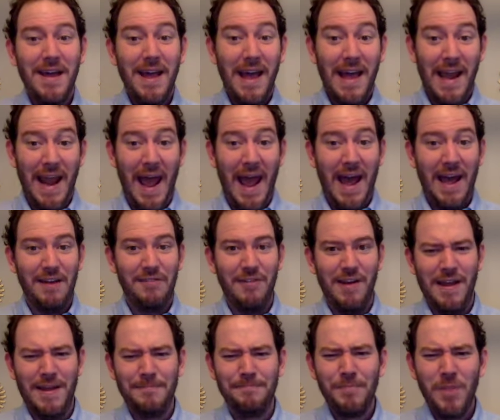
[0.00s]
and
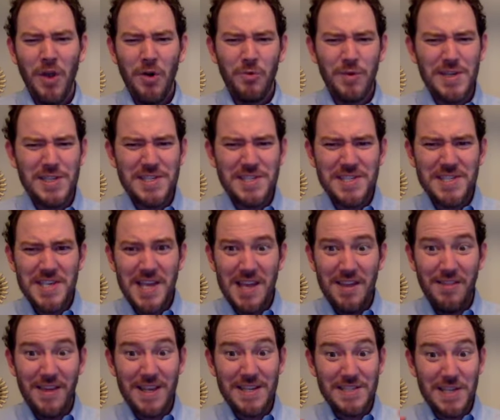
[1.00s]
Advent. We see
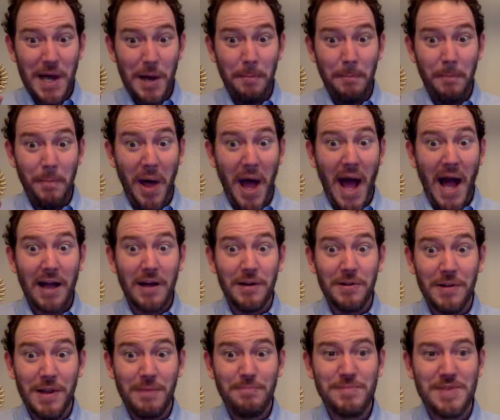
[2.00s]
these
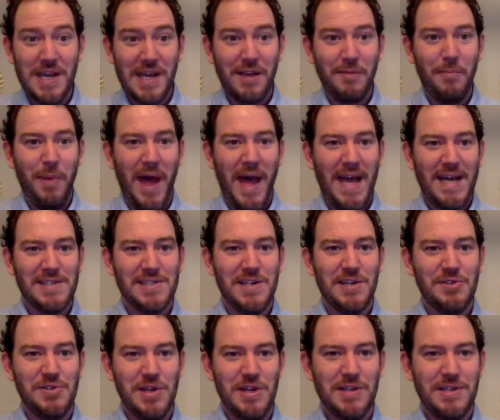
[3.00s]
apocalyptic
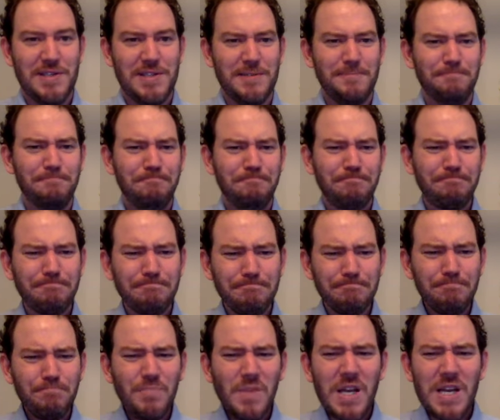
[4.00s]
passages.
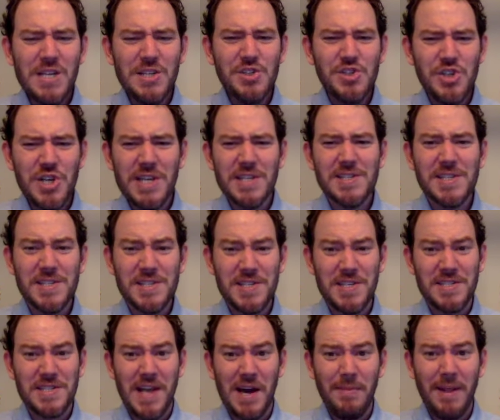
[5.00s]
And Jesus
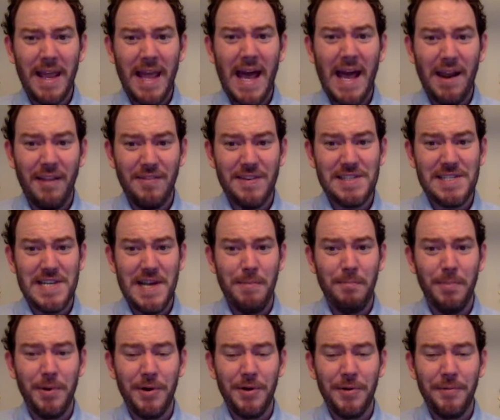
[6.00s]
is coming out of the
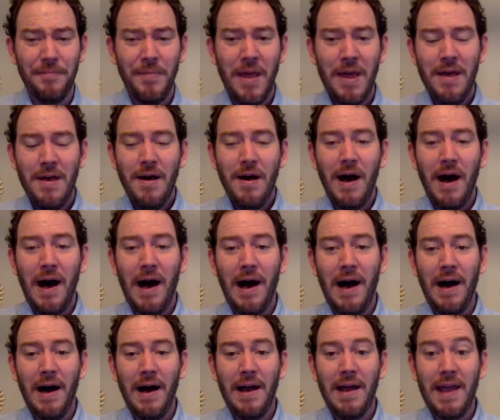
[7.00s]
temple
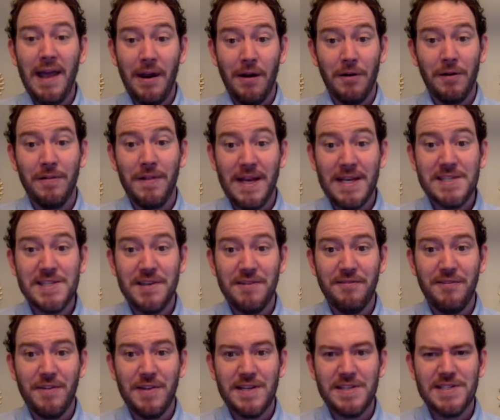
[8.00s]
in our lesson
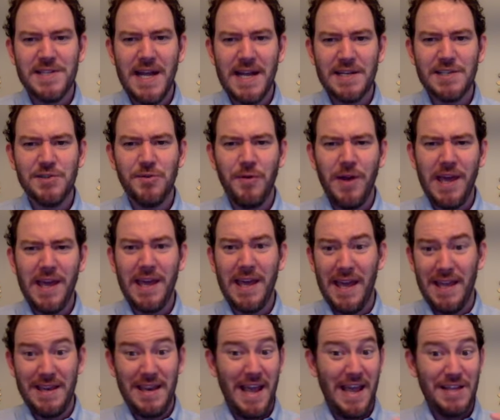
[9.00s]
for this next week
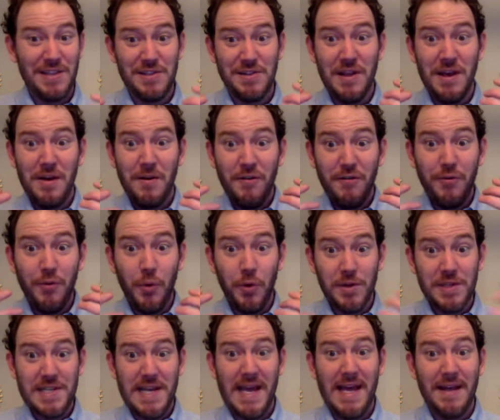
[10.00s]
and
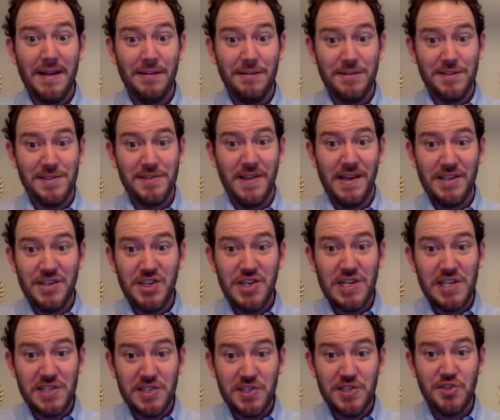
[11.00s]
foretells the
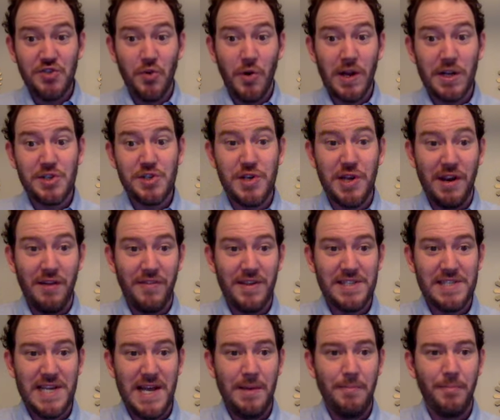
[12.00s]
destruction of the
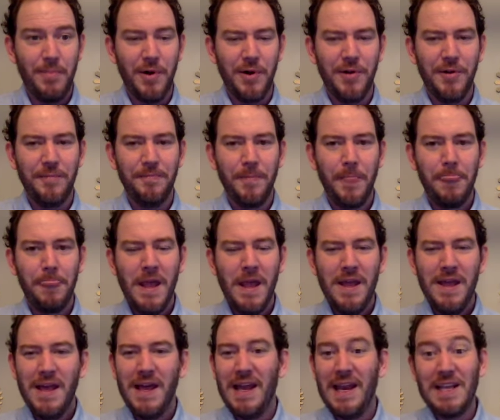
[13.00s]
temple.
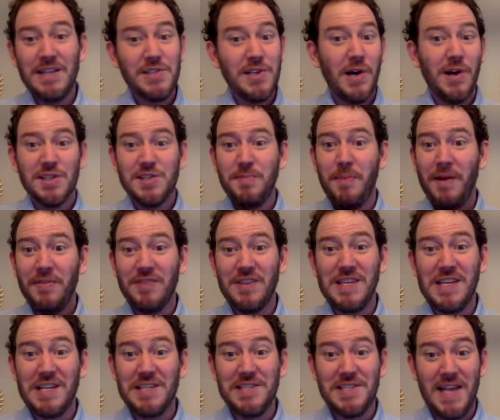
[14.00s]
And he talks about the
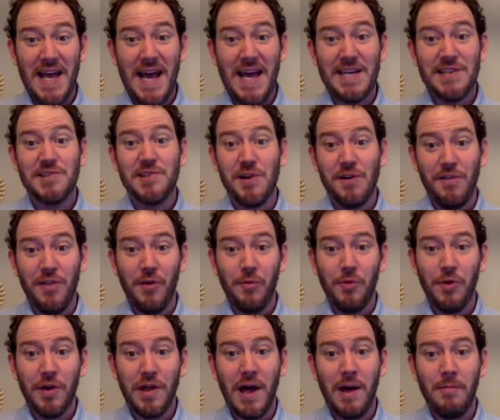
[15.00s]
disaster that
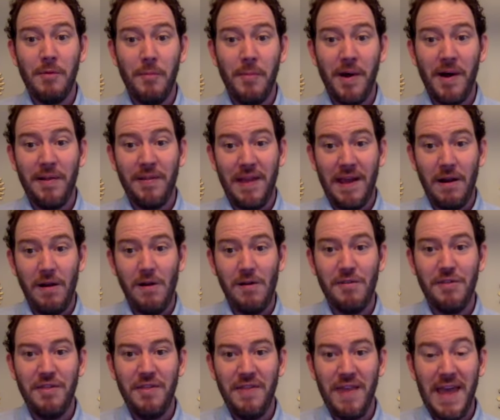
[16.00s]
will come upon the
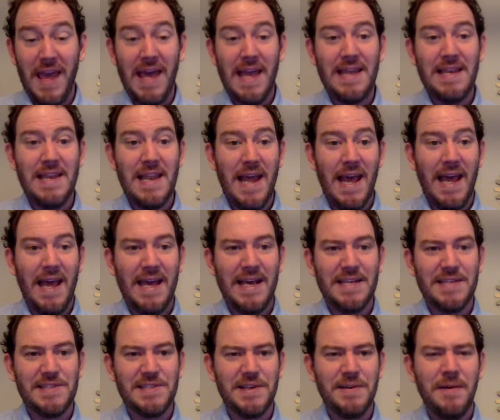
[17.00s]
earth in the end
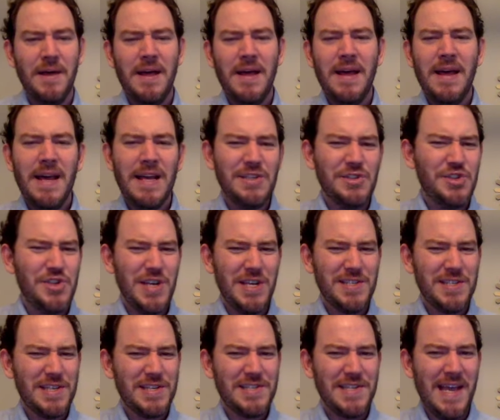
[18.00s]
days. And
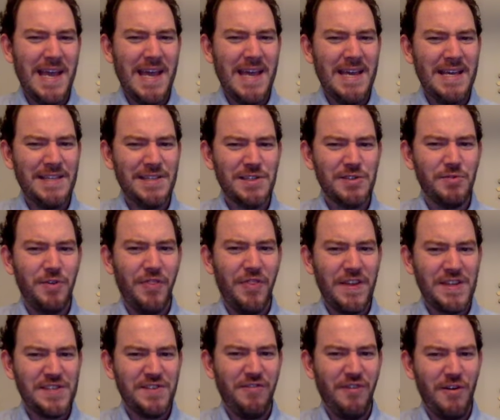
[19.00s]
Jesus ends with
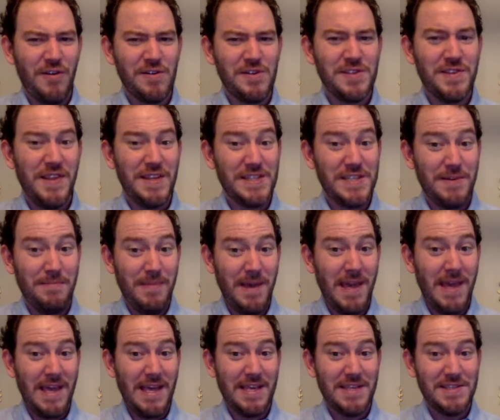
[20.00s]
this verse that to
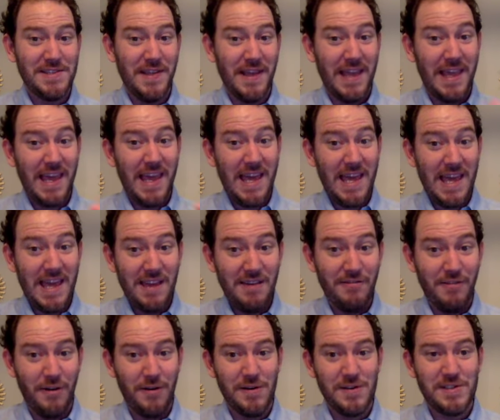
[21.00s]
me is the key
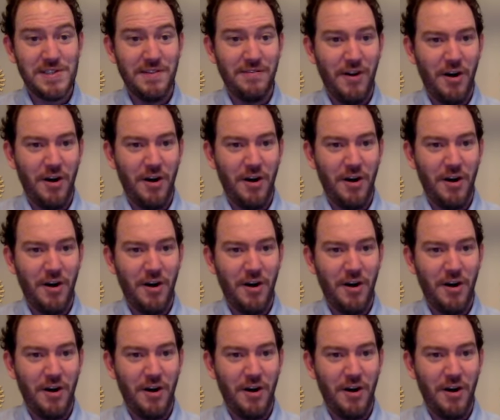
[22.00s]
verse of